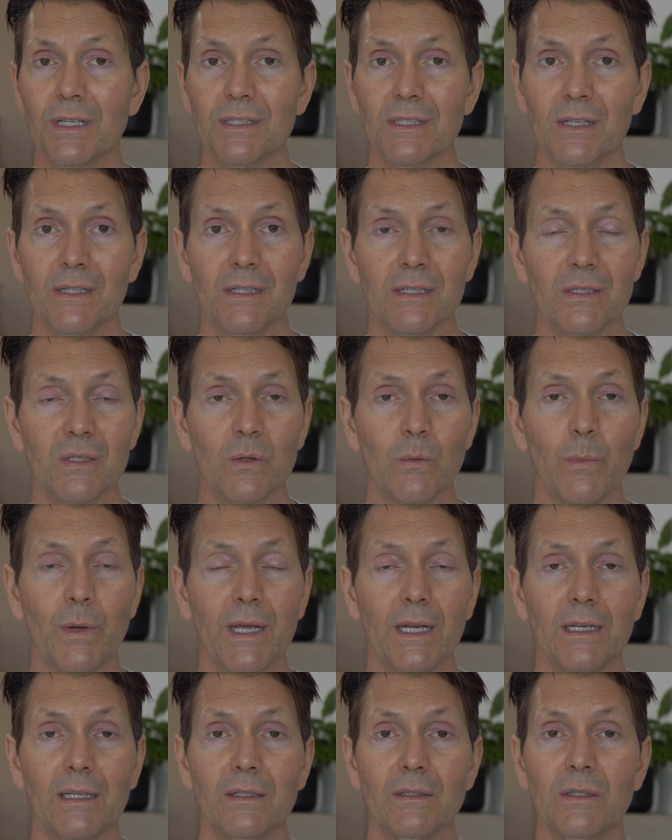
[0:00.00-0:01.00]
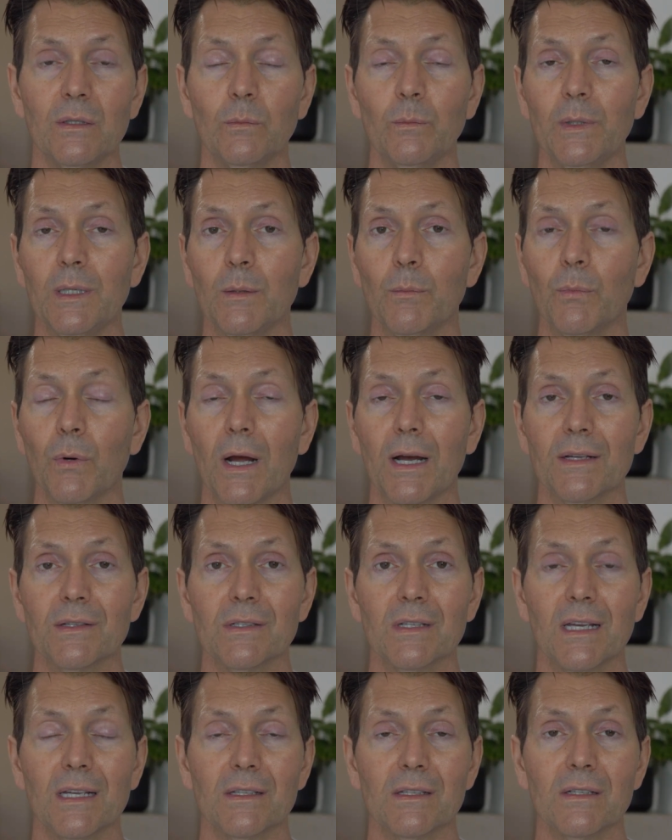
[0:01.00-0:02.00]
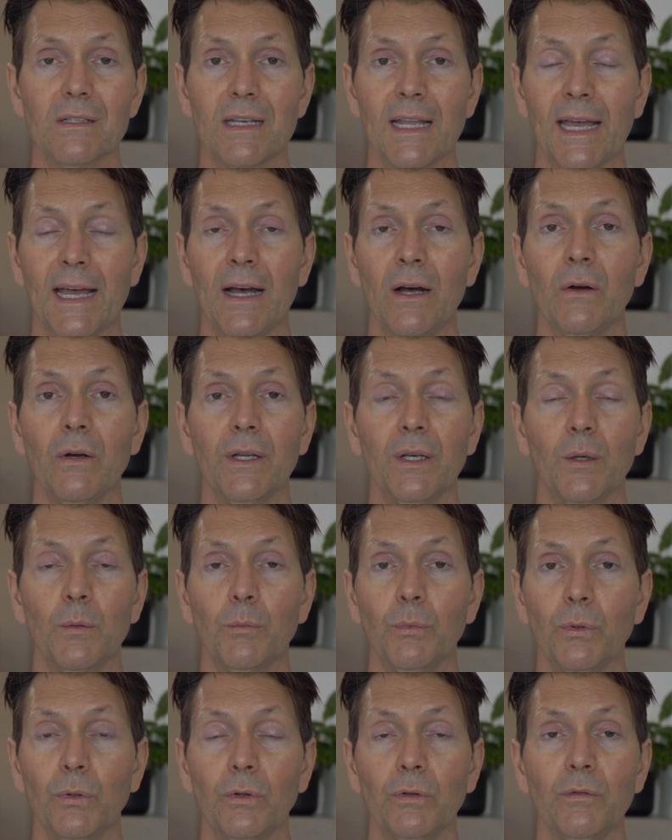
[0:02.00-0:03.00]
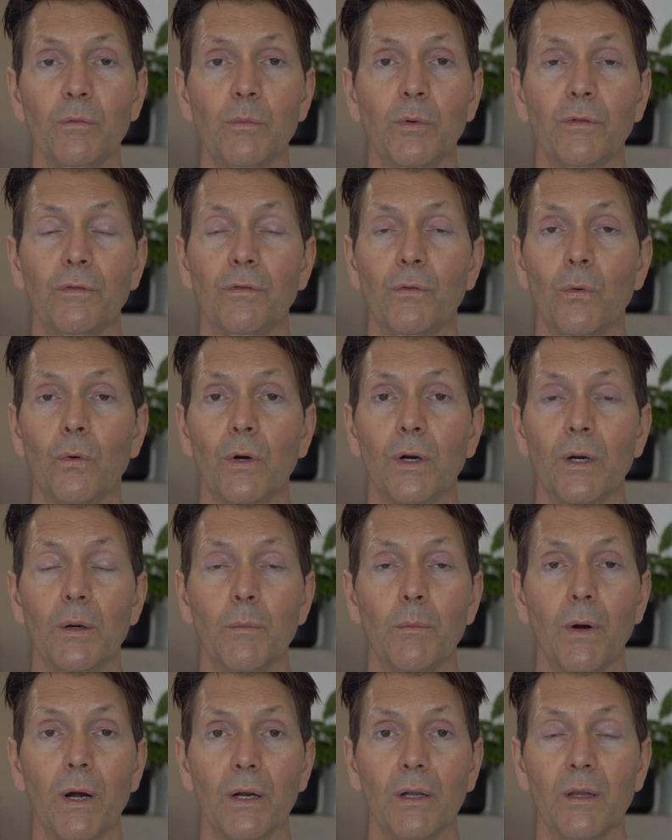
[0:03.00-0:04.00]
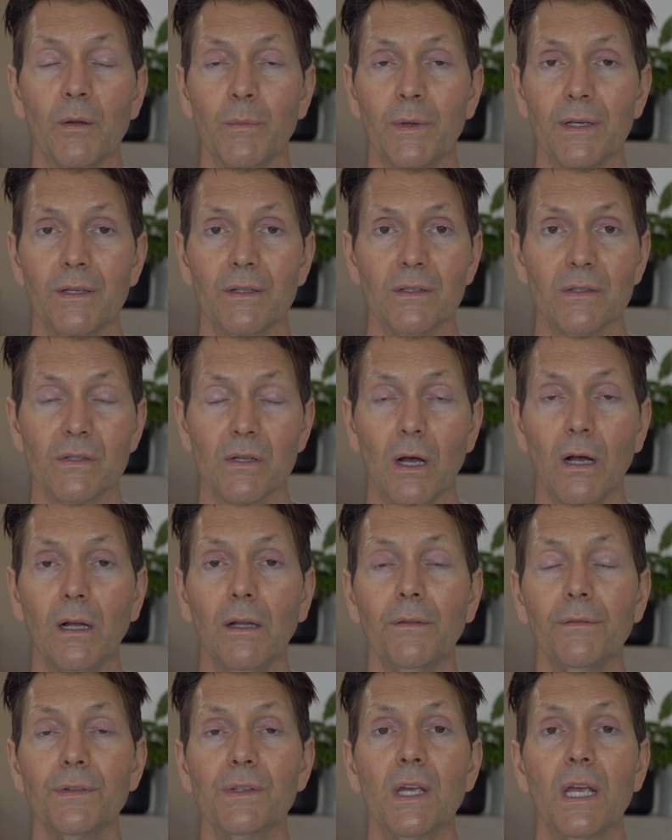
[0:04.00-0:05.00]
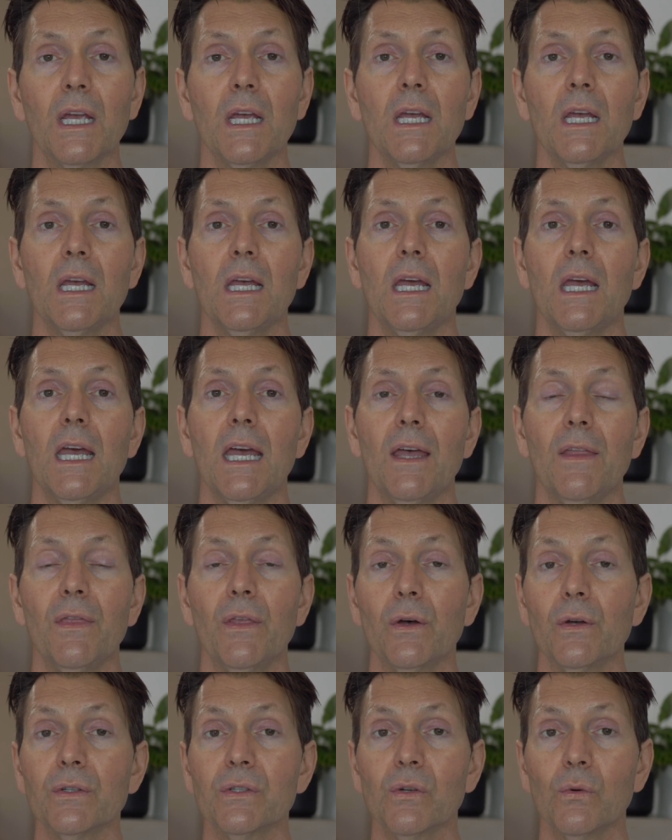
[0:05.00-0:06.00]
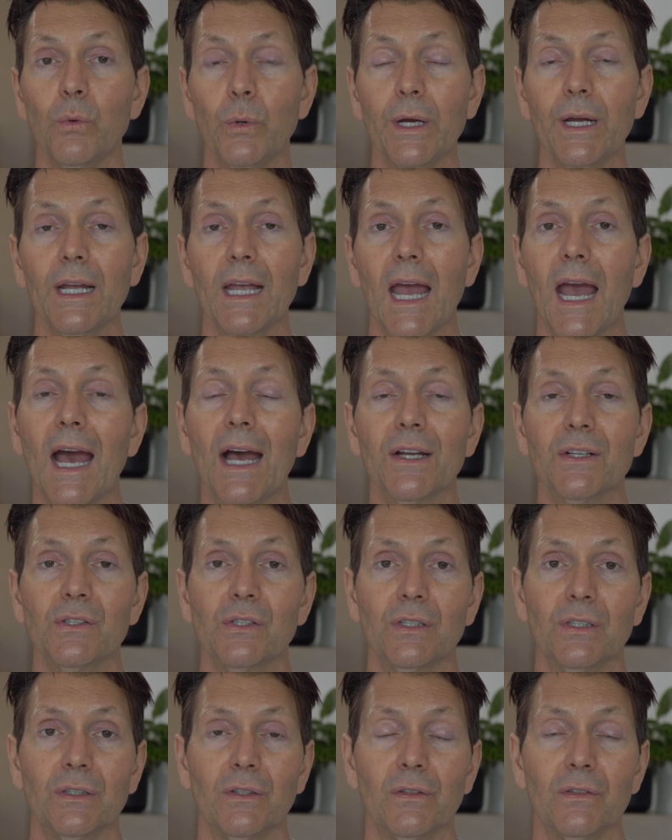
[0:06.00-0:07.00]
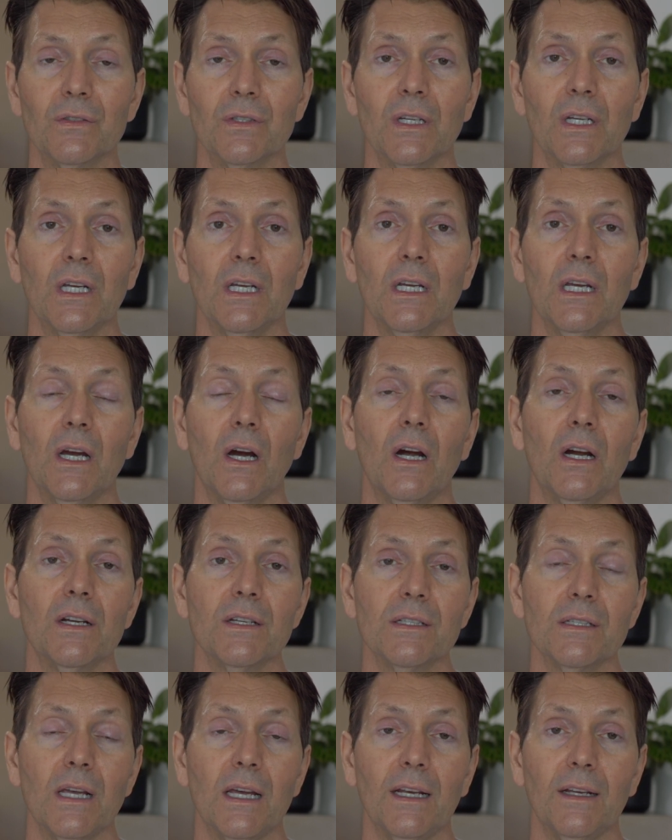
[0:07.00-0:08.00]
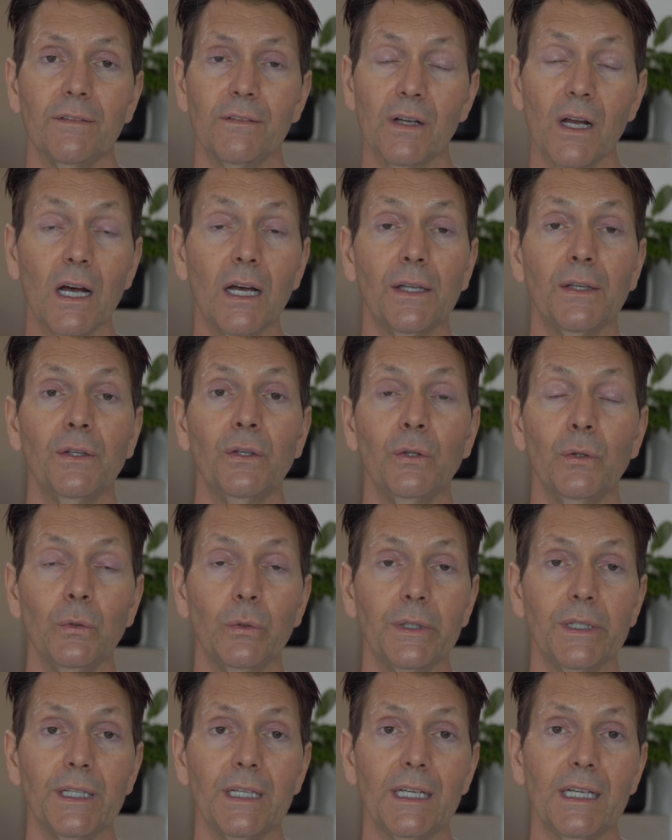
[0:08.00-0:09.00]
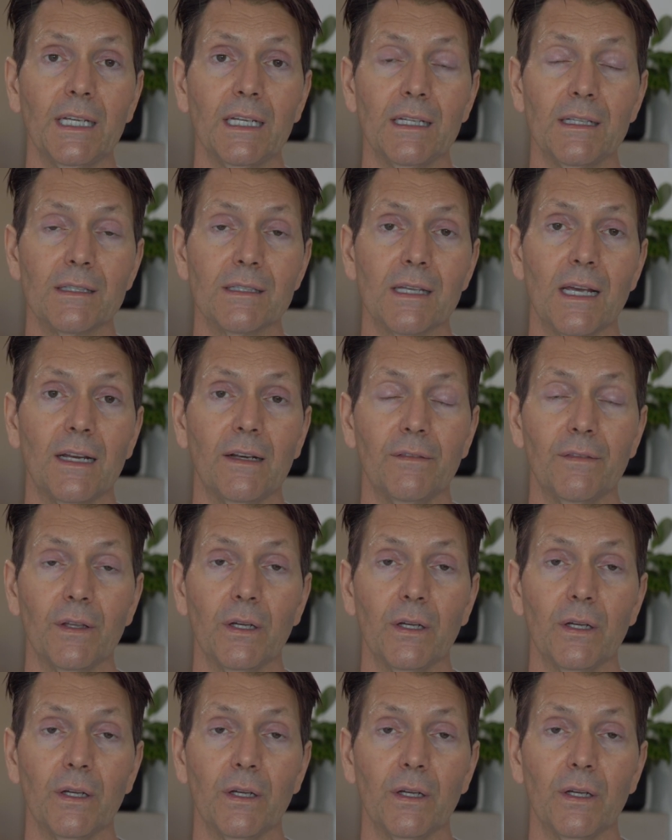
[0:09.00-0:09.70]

is anticipated to be processed now and approved before Parliament dissolves. And those quick actions are a sign of continuity inside of